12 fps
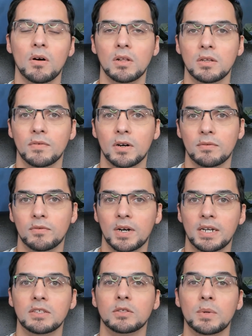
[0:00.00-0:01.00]
all of our
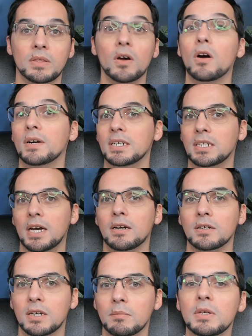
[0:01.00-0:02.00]
friends, with our
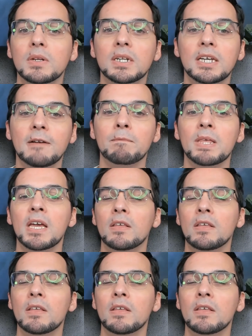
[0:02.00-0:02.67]
entire community.